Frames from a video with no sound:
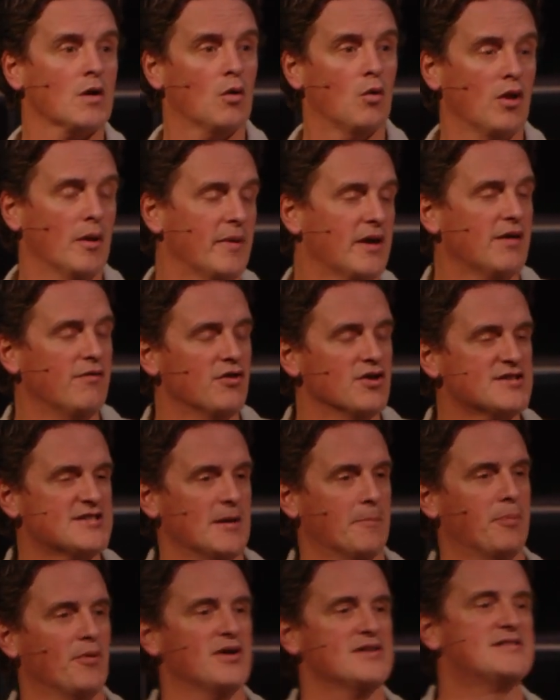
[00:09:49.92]
Well, let me give you the
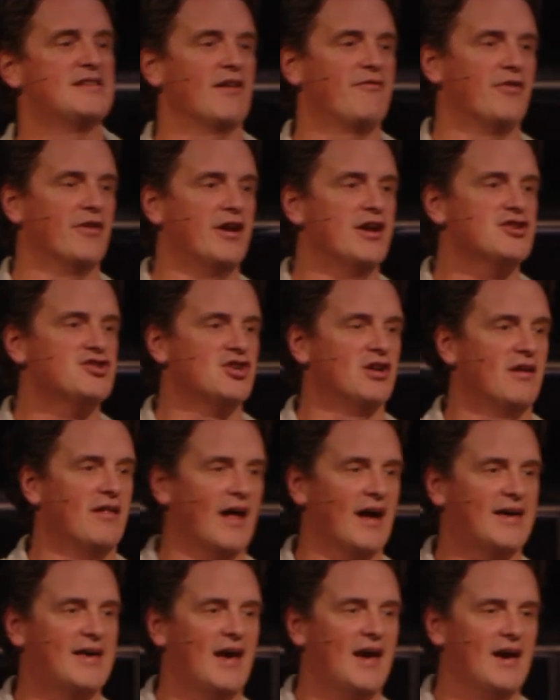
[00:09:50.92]
simplest definition that
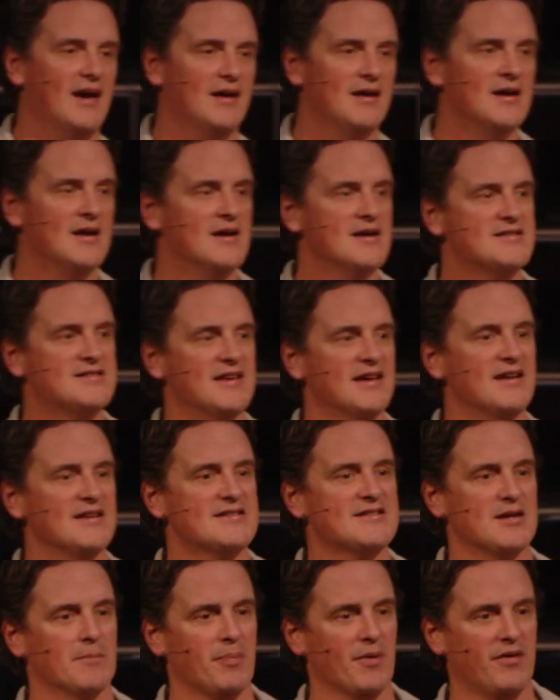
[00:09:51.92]
I can. Sin
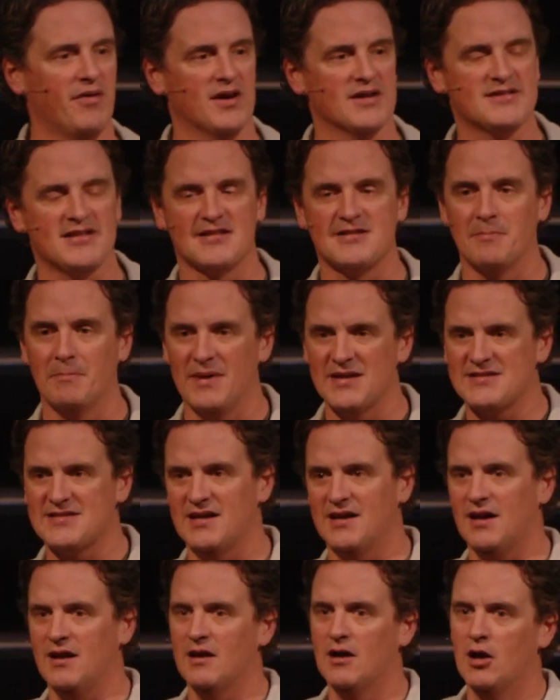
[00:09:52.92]
is simply this: it's
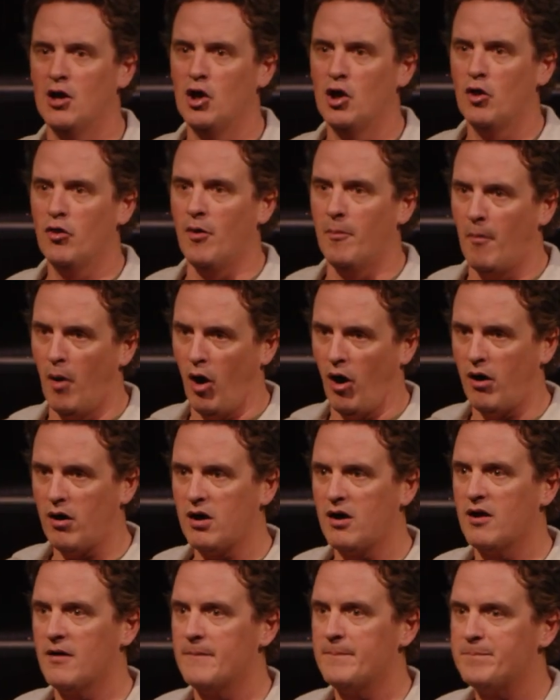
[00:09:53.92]
missing the
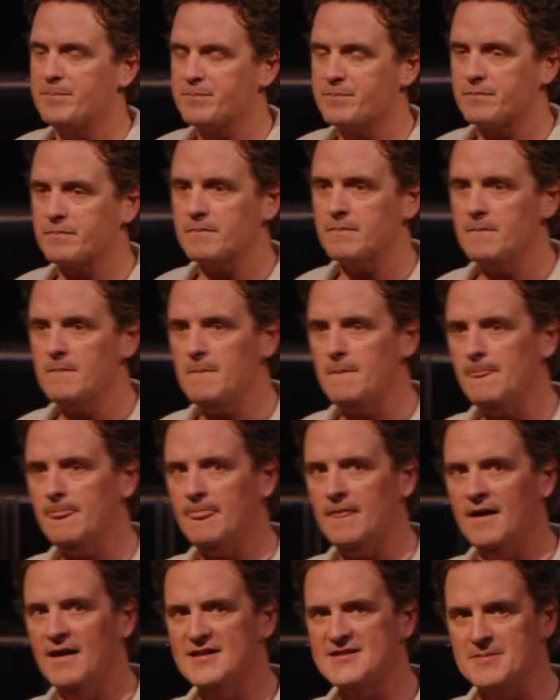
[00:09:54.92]
mark.
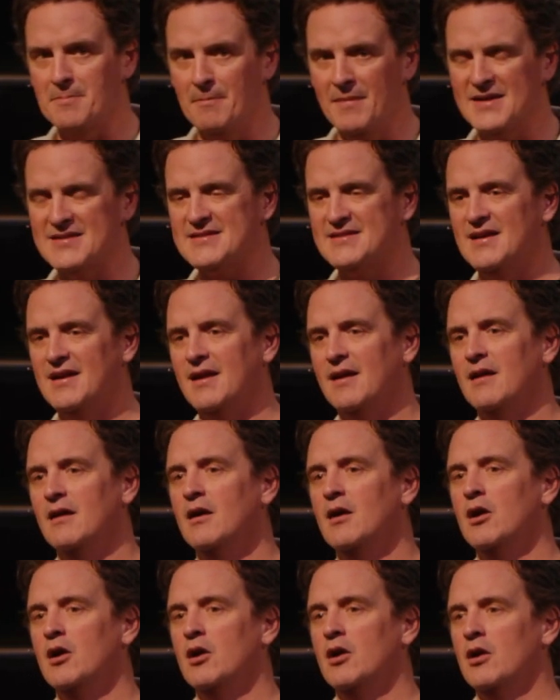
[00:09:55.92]
It's missing
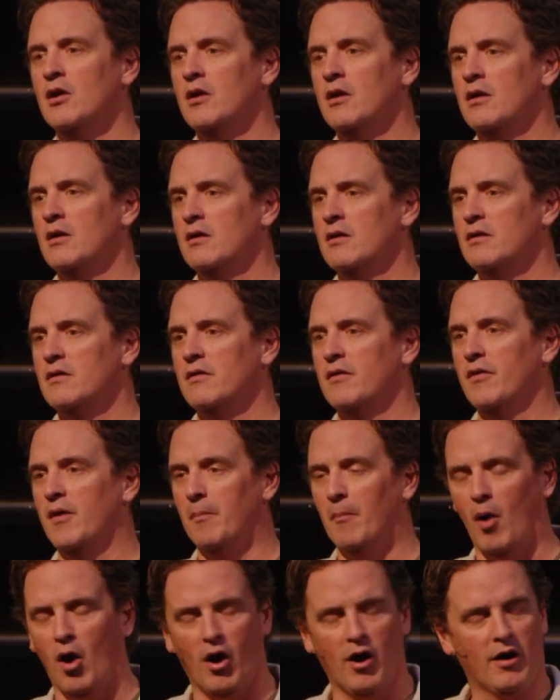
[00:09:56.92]
the
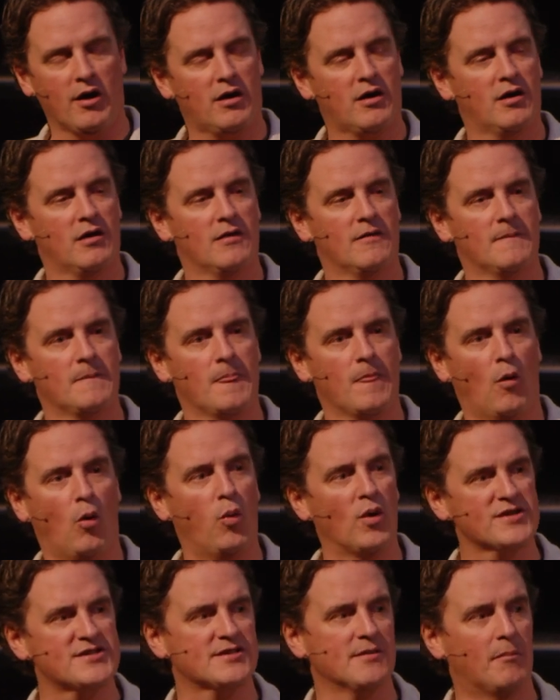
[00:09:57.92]
mark. Well,
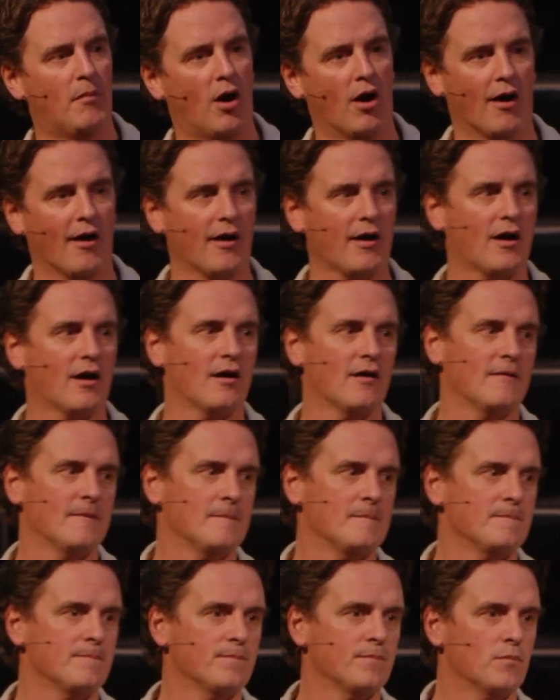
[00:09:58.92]
what's the mark?
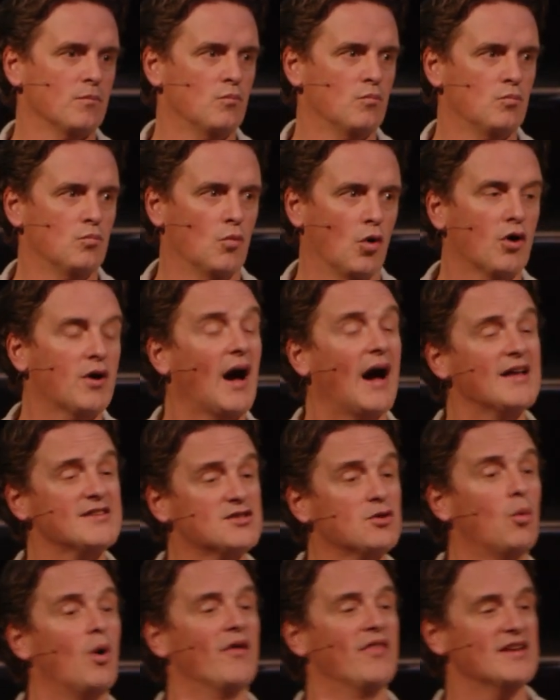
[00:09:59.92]
Well, God's
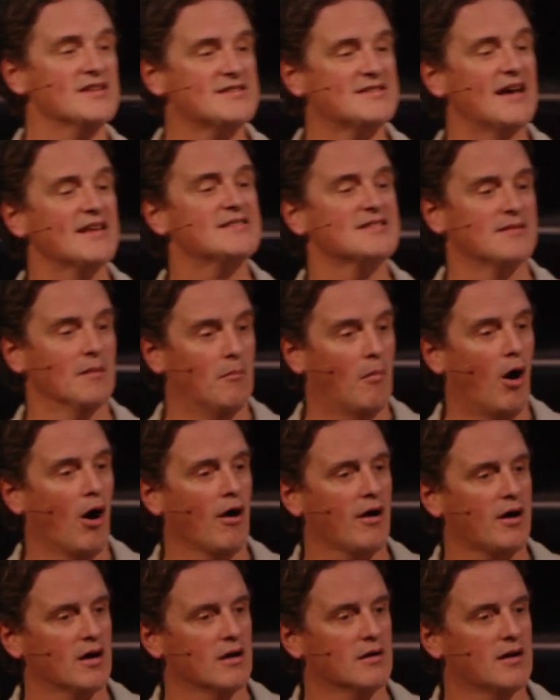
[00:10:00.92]
the one that sets the
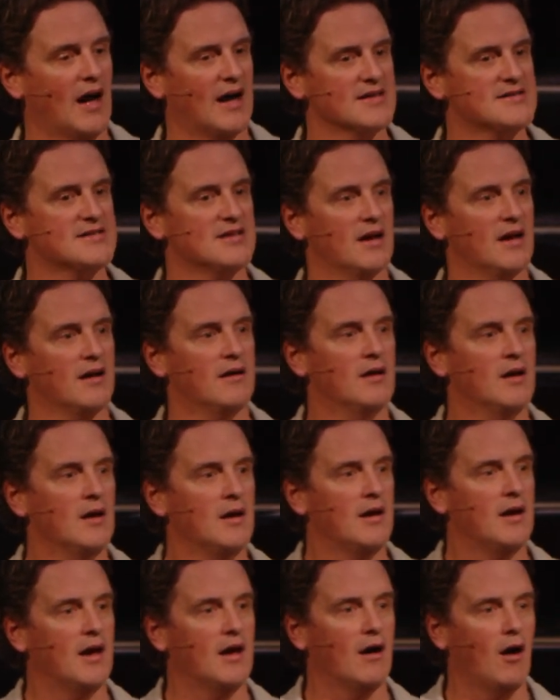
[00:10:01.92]
mark, and God said
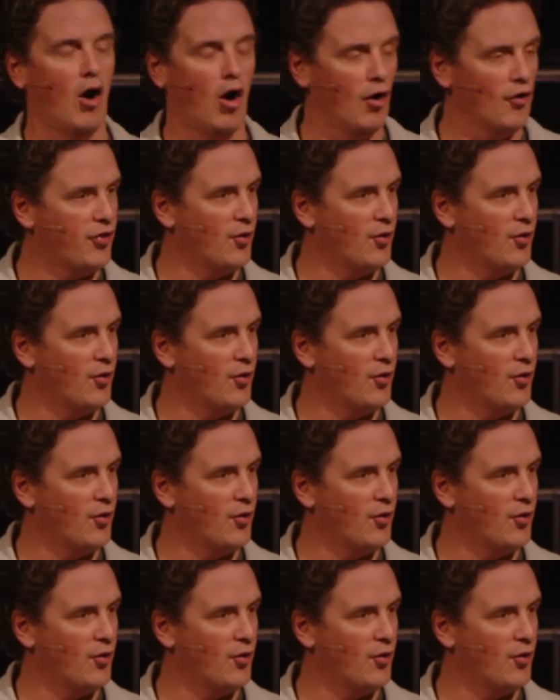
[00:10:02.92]
all